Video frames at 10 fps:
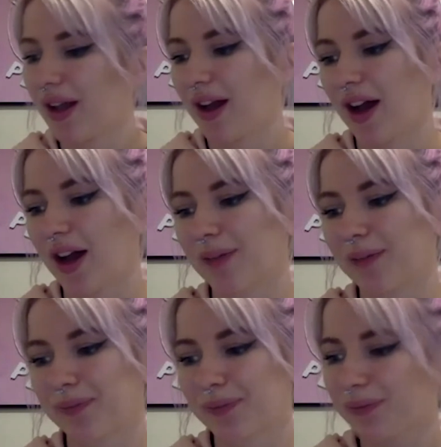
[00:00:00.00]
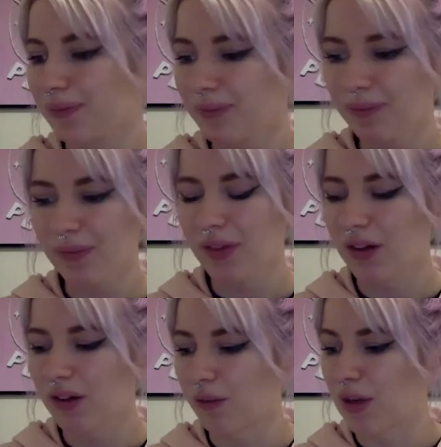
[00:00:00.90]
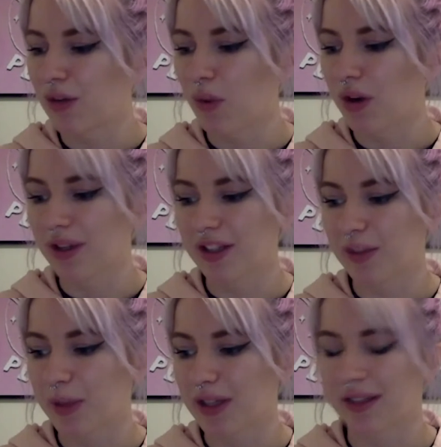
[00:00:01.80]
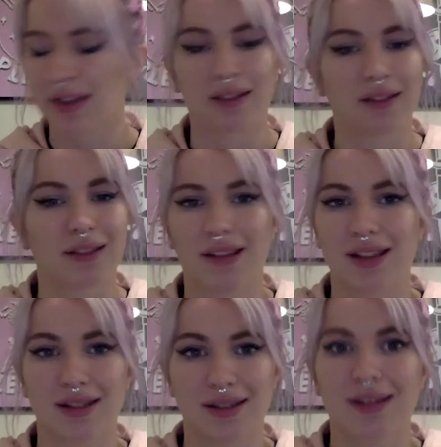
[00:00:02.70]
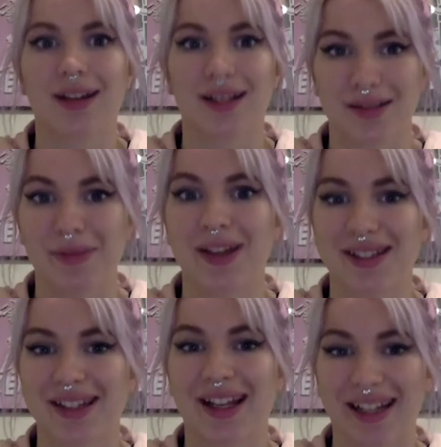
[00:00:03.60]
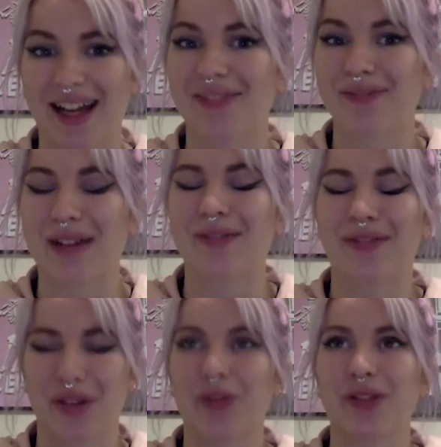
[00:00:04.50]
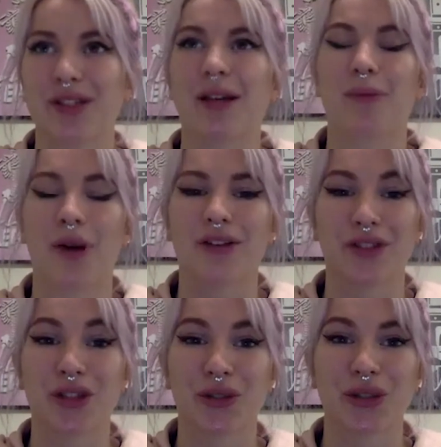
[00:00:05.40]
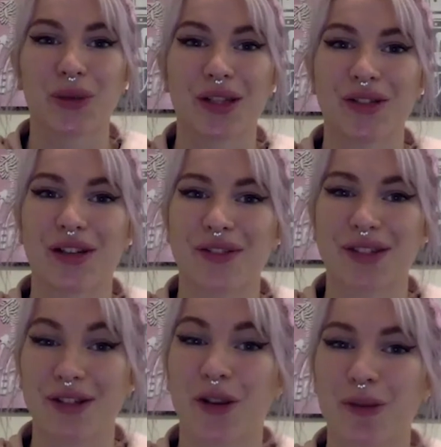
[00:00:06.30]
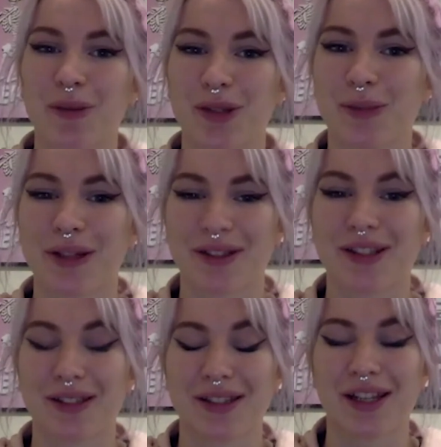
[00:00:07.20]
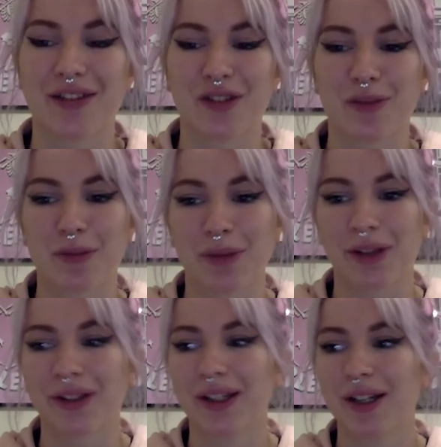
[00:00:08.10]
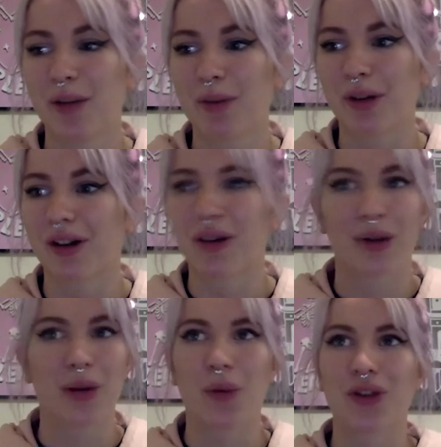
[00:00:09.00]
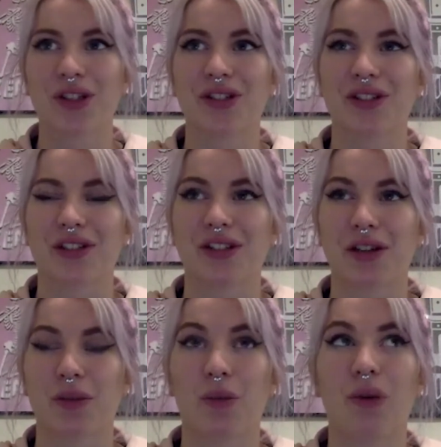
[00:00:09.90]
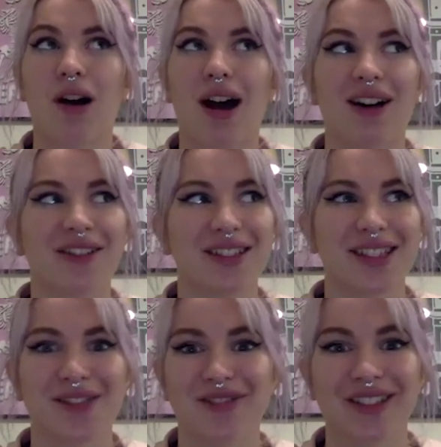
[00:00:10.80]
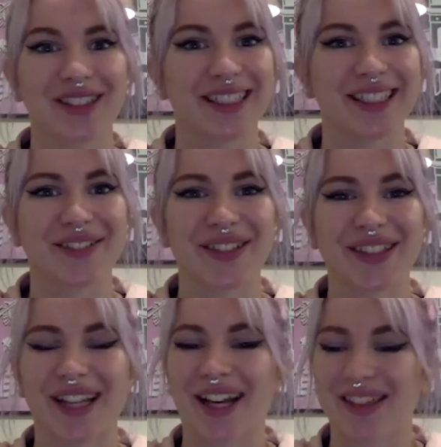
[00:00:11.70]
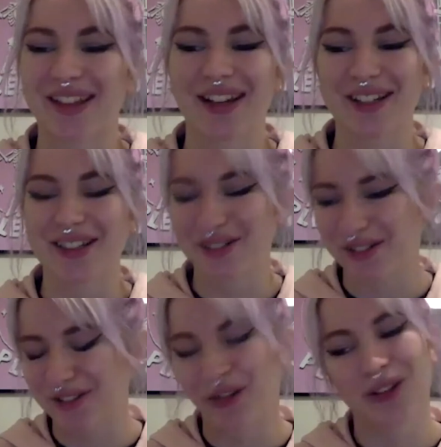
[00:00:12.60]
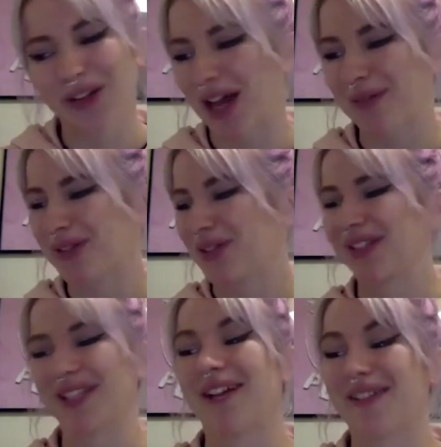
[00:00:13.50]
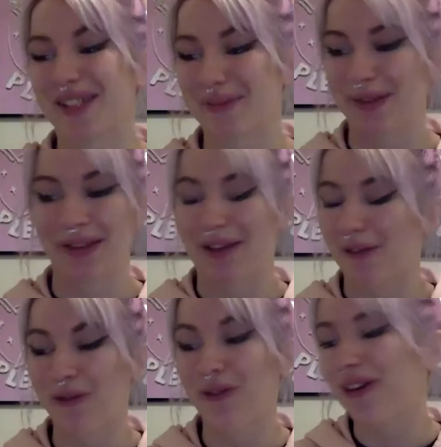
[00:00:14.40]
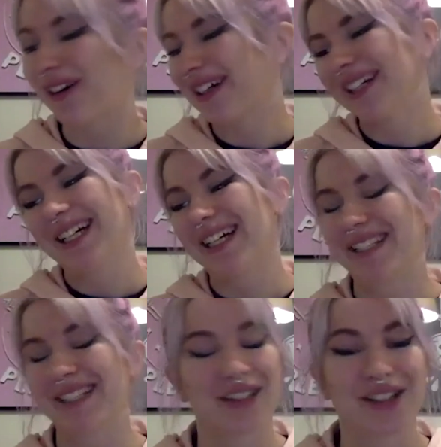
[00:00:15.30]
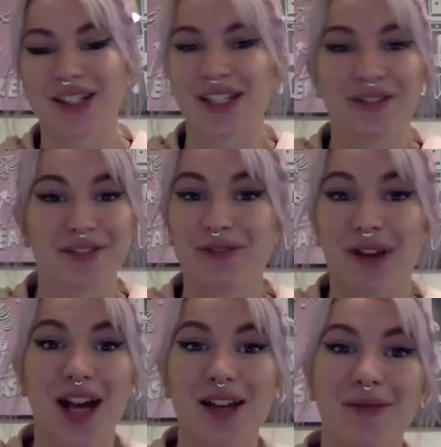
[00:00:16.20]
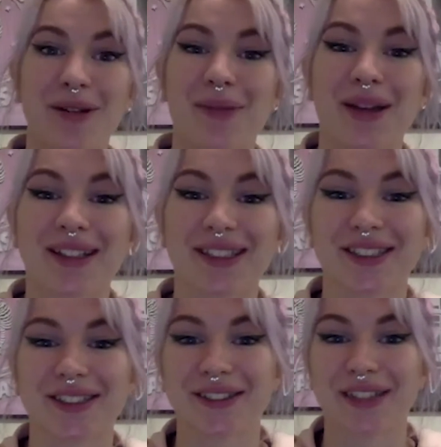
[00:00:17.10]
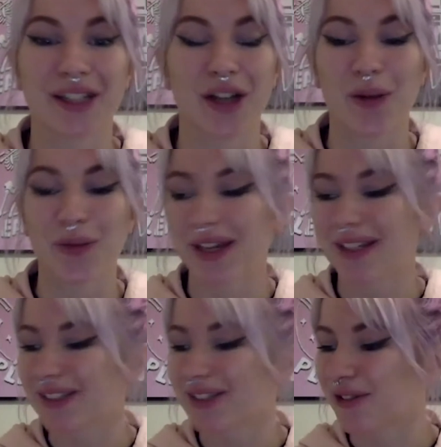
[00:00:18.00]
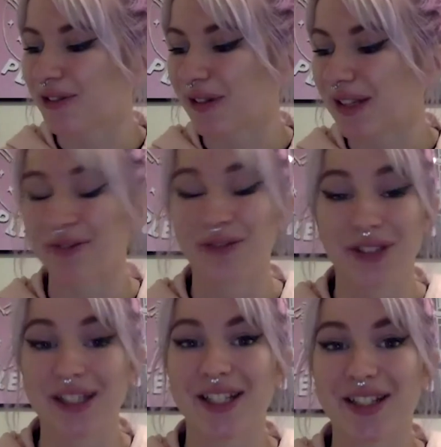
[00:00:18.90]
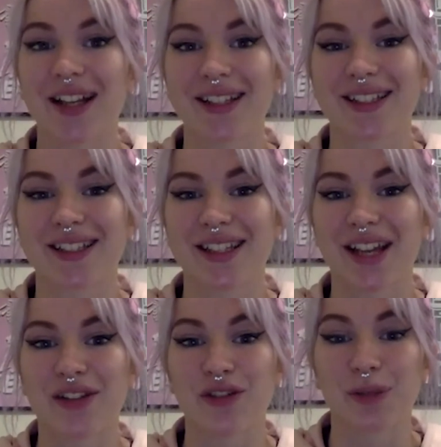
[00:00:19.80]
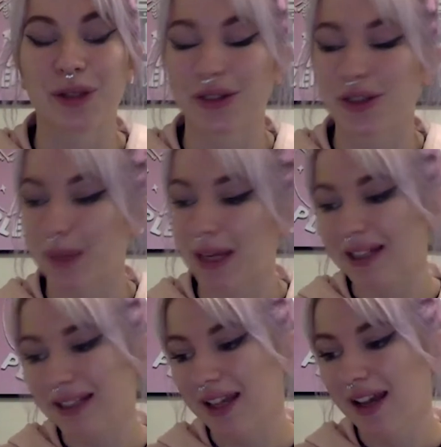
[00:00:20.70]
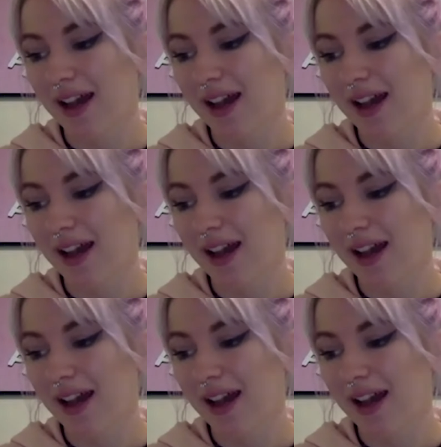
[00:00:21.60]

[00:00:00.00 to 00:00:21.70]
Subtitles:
When you walk in the space, like it's amazing. I'm part of the show as well, so I've seen other people's spaces and seen how they've been built. But when I walked into yours, I was like, wow, this is really different. Like, I think I need to go through all the CAP students now and just be like, what? It's such a different vibe compared to like Comdes. So it's really interesting to see how you built your space.